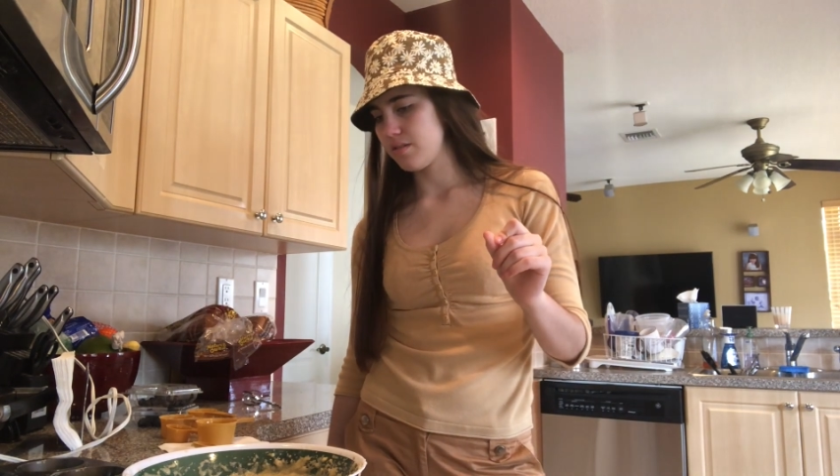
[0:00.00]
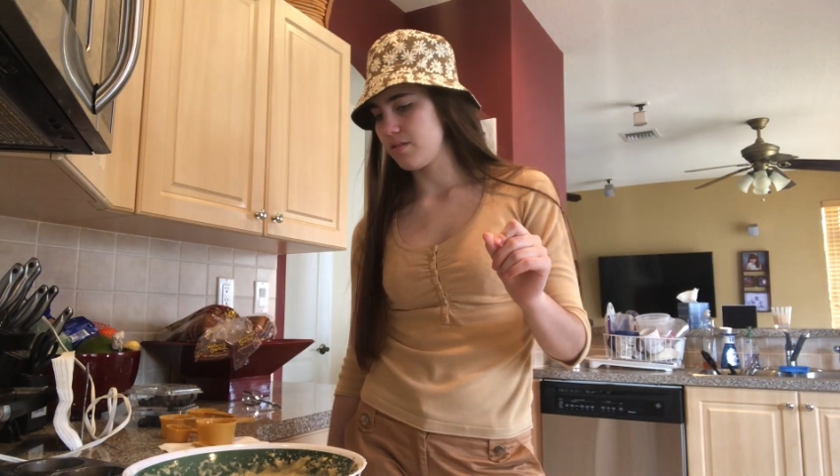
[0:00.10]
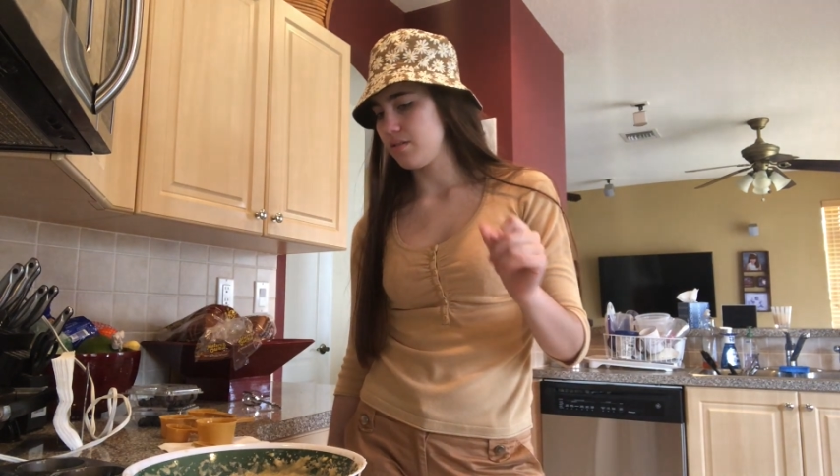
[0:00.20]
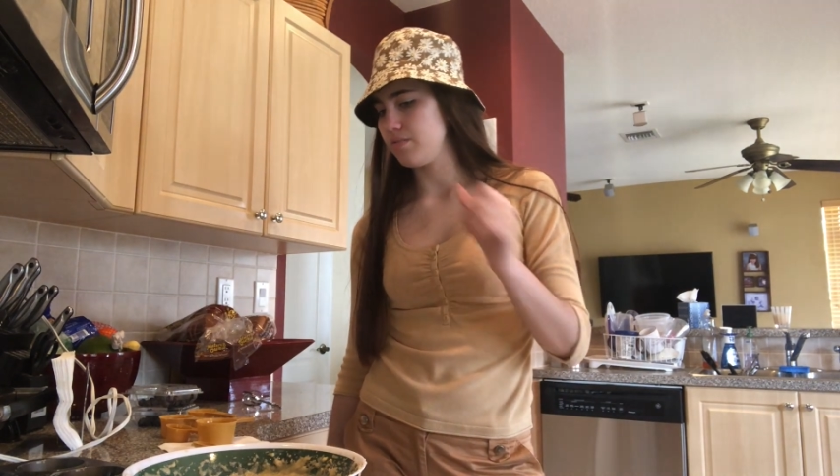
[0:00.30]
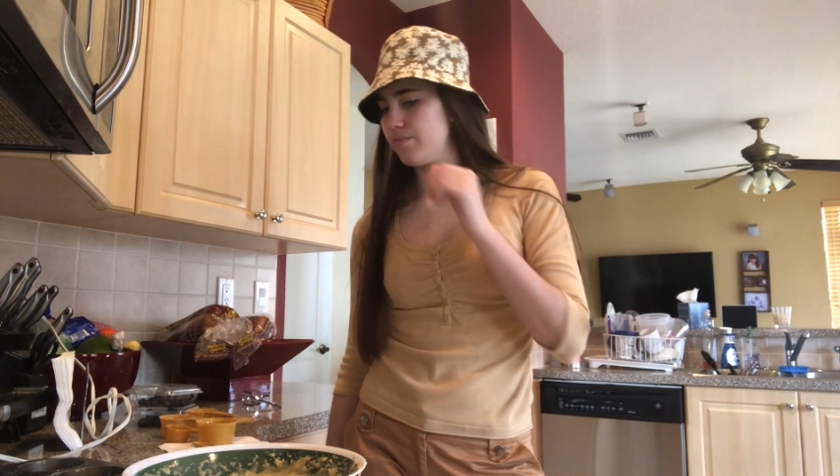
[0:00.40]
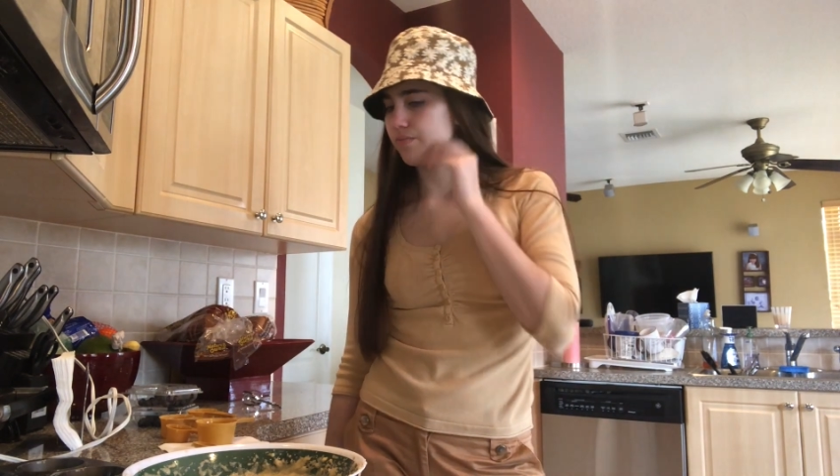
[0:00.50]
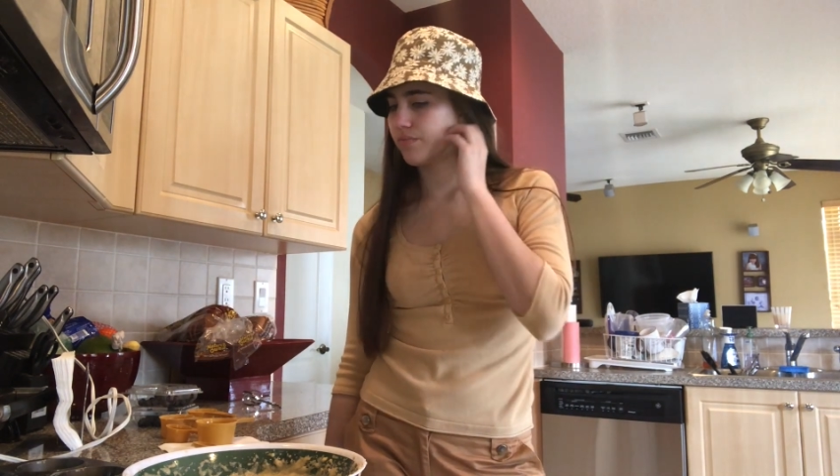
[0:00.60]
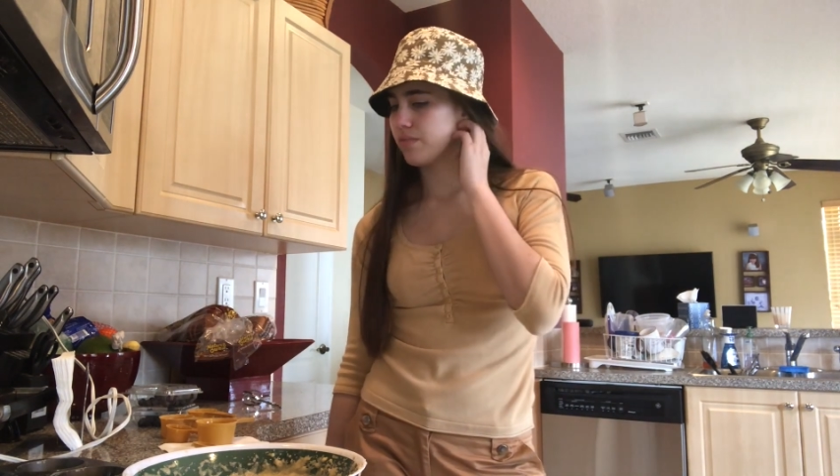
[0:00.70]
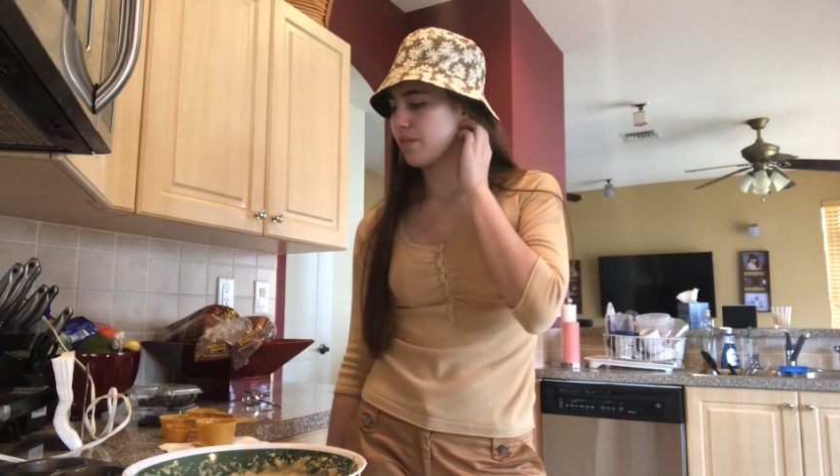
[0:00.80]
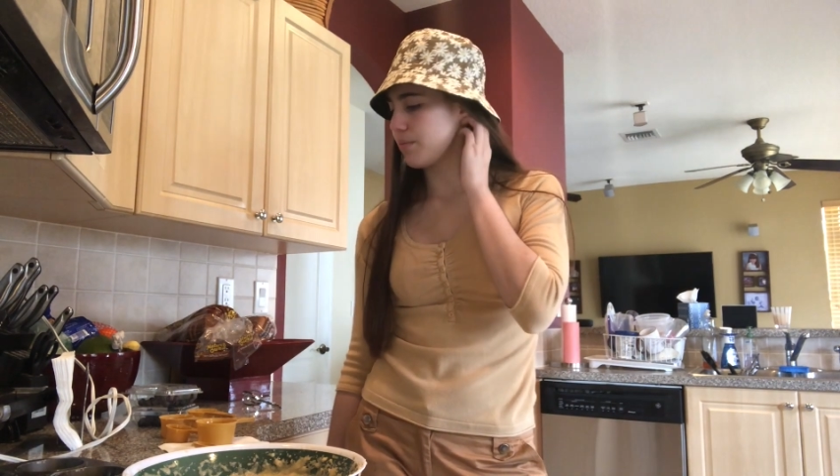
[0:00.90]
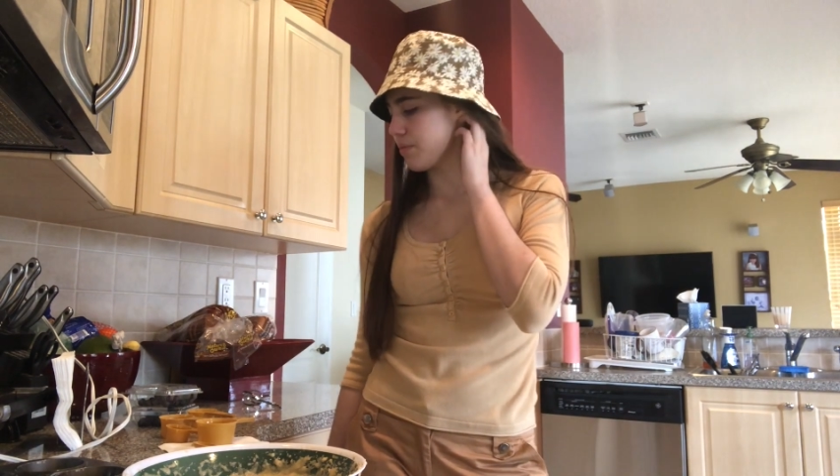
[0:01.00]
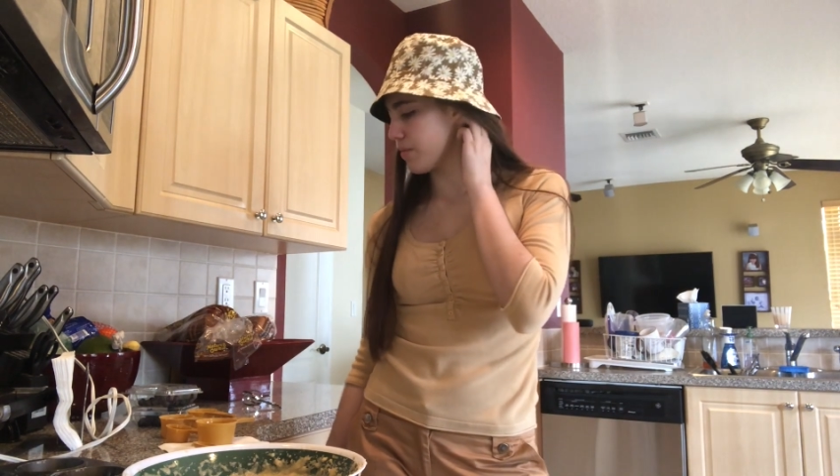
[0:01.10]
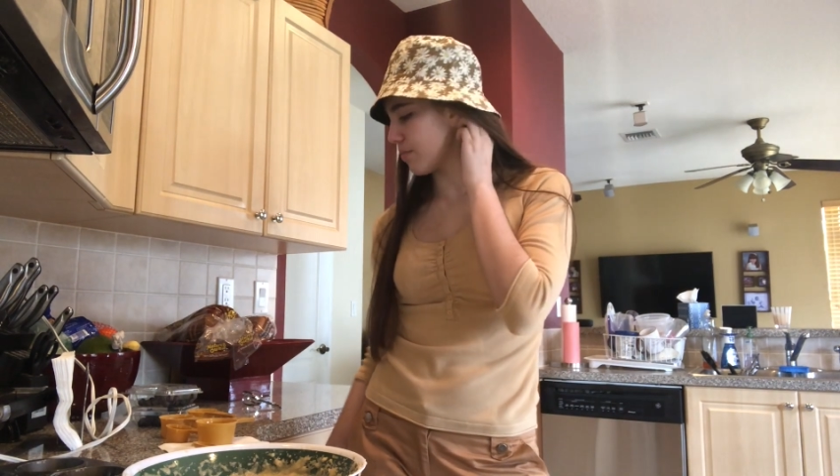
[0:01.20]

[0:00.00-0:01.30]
No, that might be a